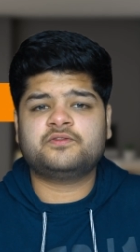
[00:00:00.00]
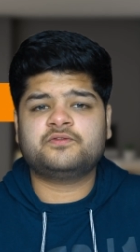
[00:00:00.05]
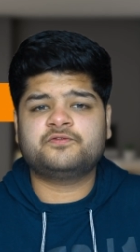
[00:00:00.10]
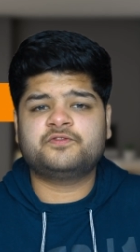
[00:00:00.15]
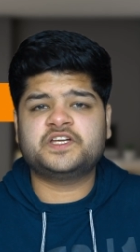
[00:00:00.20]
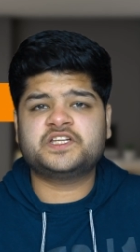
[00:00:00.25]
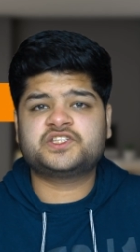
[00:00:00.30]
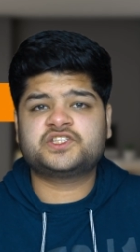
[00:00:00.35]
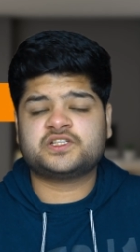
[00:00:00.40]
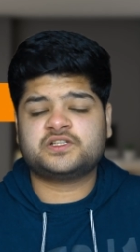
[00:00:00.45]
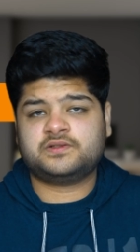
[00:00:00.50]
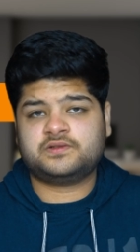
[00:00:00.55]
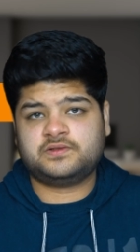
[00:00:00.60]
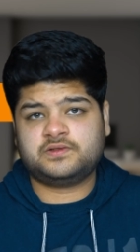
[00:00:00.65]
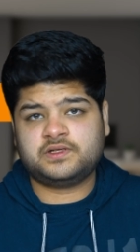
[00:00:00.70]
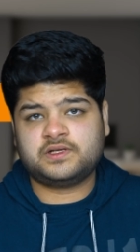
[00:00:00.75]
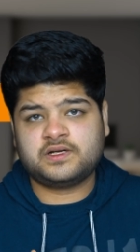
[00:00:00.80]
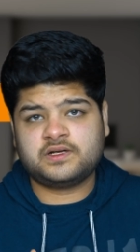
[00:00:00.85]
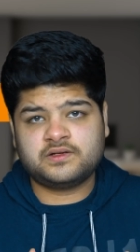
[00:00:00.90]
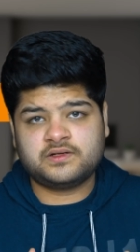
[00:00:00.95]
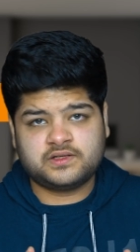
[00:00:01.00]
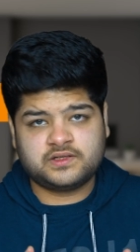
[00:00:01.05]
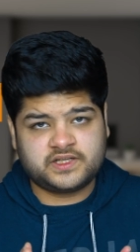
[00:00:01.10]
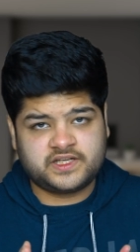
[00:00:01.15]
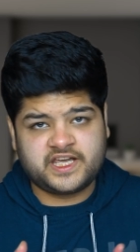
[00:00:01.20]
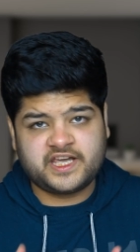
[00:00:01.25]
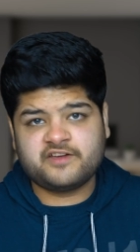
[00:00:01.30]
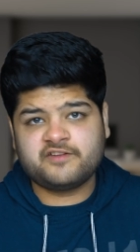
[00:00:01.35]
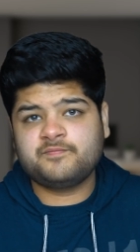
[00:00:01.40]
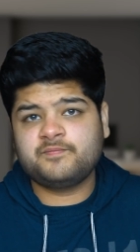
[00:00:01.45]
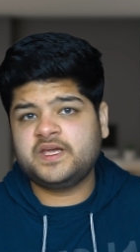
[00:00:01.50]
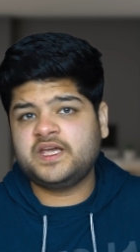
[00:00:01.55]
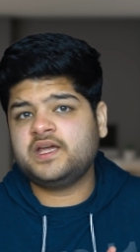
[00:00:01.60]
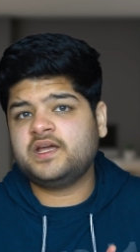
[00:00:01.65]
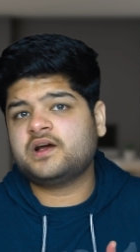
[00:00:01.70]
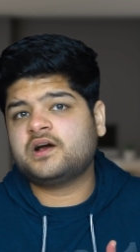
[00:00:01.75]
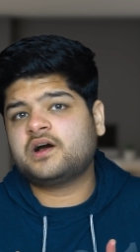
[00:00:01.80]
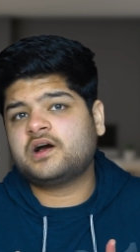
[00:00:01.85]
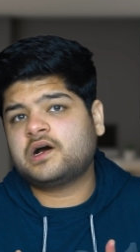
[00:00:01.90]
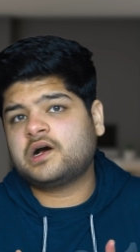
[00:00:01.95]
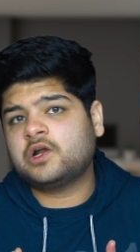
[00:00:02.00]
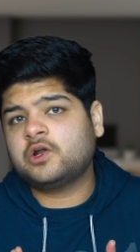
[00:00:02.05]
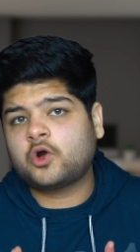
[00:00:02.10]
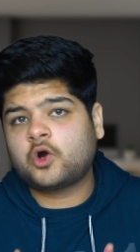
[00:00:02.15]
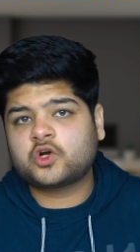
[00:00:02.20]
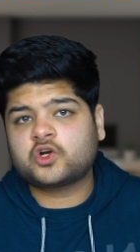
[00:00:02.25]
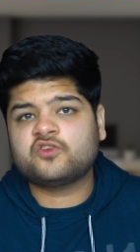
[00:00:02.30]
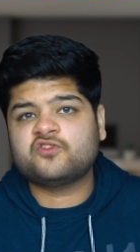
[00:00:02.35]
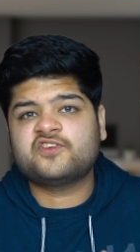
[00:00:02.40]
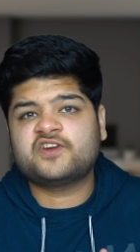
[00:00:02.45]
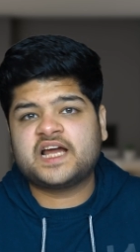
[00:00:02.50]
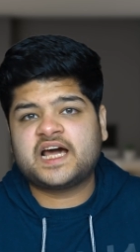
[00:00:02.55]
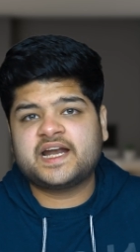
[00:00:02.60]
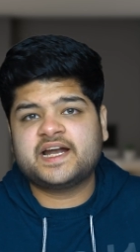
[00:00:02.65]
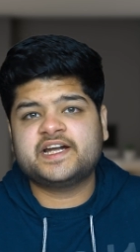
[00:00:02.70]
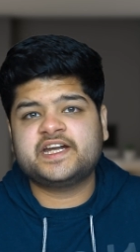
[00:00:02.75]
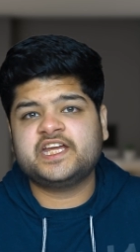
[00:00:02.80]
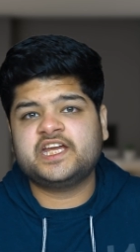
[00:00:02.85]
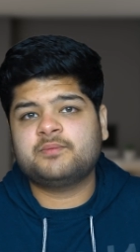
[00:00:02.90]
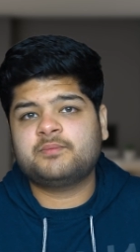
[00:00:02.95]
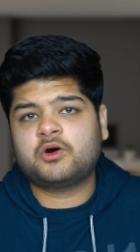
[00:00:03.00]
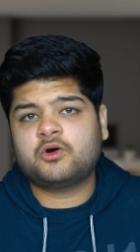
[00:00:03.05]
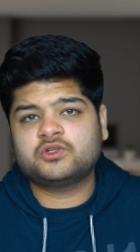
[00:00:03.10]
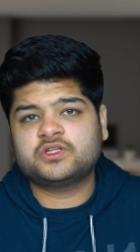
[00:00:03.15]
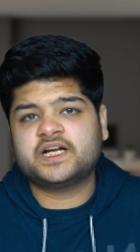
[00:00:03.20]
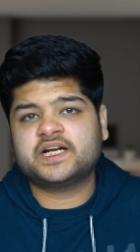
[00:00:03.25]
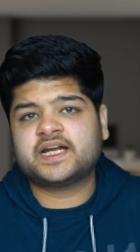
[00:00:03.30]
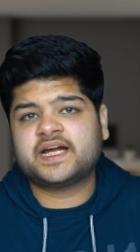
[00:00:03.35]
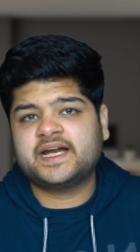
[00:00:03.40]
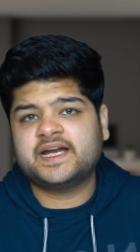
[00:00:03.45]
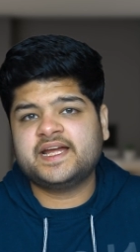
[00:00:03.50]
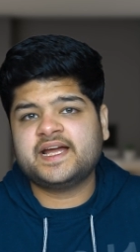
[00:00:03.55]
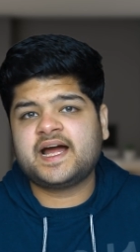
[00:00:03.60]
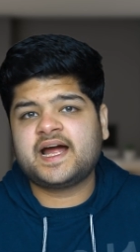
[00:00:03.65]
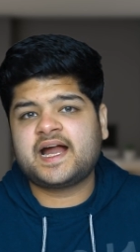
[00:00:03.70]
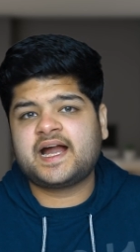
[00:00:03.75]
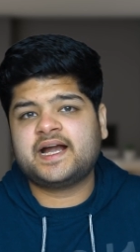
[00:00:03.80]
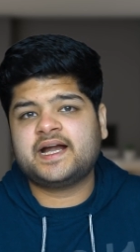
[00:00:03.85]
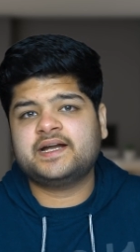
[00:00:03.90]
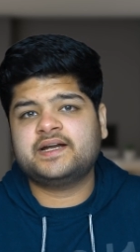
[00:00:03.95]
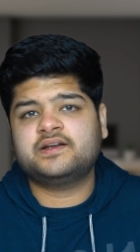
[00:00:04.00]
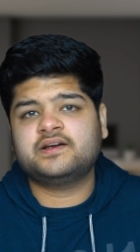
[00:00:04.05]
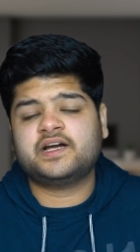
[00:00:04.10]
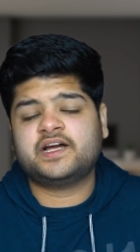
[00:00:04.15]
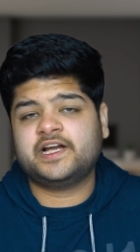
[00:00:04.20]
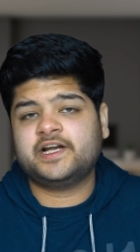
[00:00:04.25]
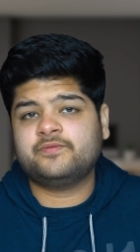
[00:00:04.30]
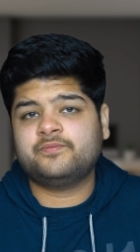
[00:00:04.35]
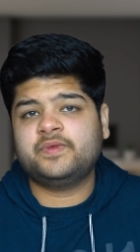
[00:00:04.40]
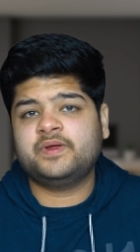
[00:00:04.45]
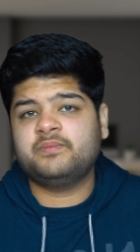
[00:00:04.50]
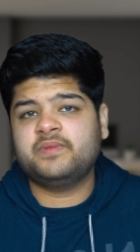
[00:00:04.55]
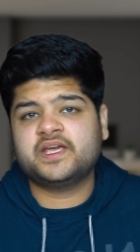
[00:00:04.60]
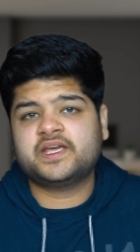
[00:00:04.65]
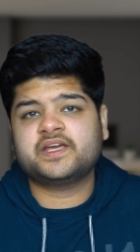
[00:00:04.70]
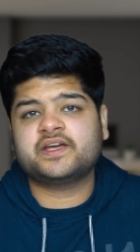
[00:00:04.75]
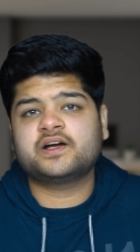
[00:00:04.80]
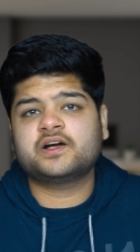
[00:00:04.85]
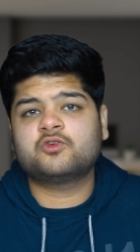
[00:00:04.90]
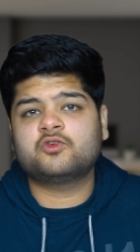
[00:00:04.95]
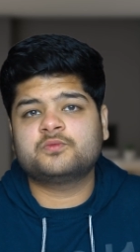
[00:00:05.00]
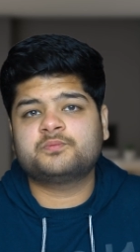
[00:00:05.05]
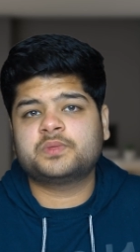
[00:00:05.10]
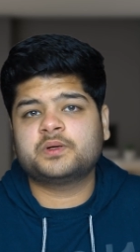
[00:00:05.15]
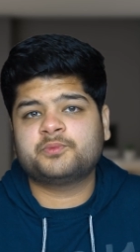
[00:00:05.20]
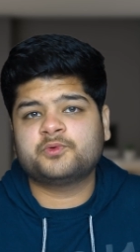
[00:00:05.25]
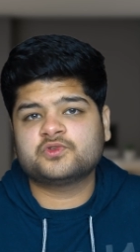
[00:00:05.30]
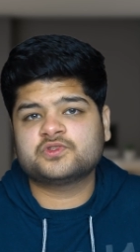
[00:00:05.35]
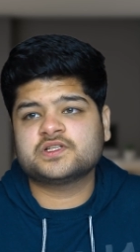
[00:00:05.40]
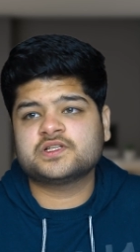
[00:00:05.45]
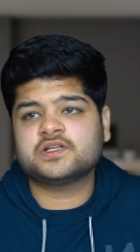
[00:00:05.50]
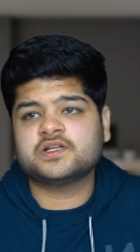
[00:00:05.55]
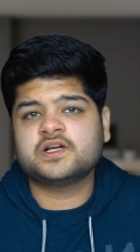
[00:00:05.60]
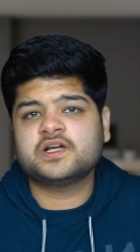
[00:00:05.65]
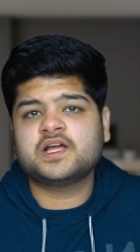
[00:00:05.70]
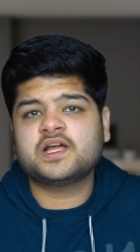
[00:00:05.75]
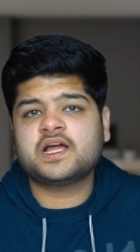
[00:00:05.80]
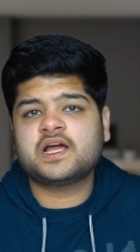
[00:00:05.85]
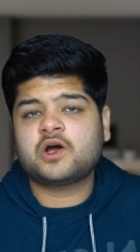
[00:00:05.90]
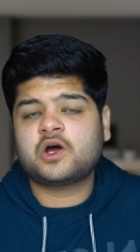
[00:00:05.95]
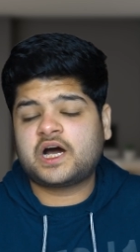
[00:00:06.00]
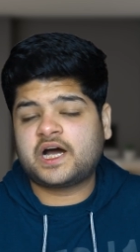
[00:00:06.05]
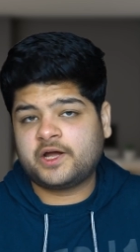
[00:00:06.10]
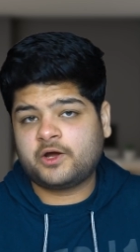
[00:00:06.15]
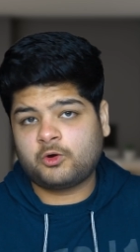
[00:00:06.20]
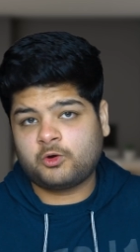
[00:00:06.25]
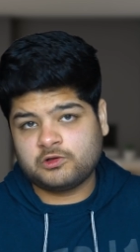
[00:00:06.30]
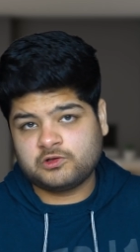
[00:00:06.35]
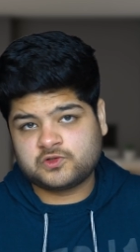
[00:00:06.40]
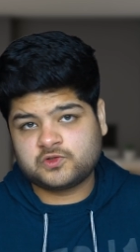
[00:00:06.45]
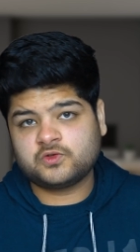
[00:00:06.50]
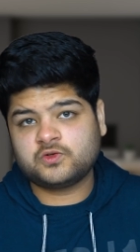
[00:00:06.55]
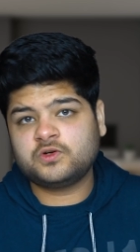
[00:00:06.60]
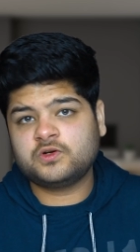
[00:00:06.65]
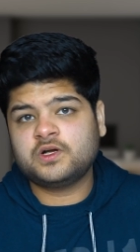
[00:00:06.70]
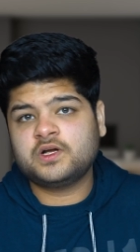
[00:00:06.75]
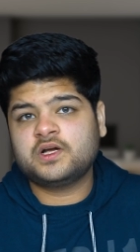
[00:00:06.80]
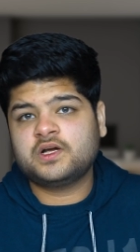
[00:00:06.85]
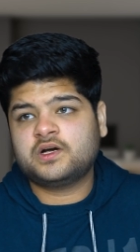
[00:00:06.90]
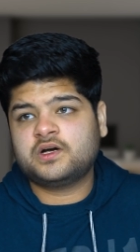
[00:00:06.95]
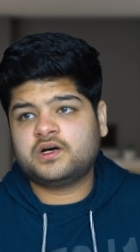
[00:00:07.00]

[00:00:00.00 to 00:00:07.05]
which gave me a lot of clarity about that idea and helped me making a good proposal. I also